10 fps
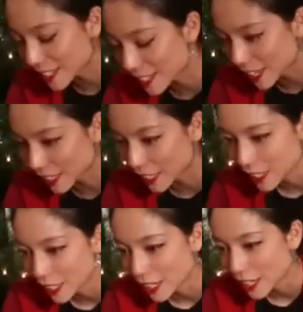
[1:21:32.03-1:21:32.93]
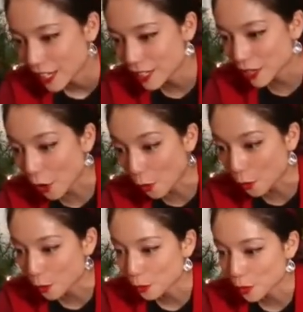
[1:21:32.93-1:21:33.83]
Xyla is. Oh,
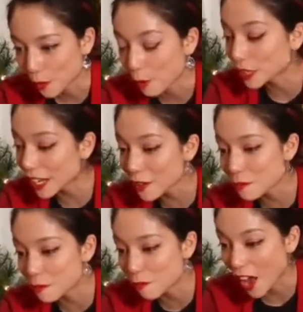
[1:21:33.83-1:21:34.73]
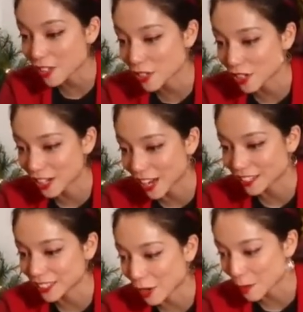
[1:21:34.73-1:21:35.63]
we're getting faster
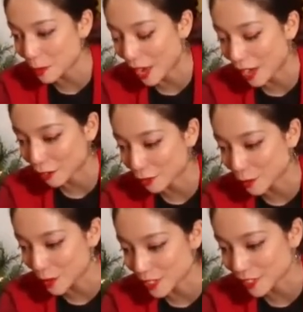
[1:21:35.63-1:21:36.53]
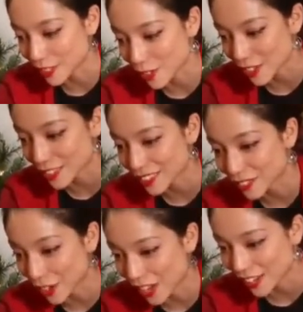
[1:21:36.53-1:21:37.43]
at coming back from these glitches,
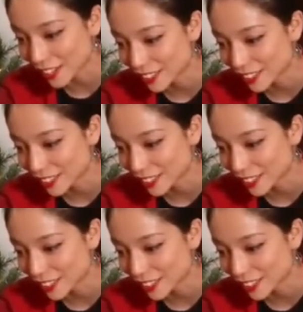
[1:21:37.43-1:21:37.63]
right?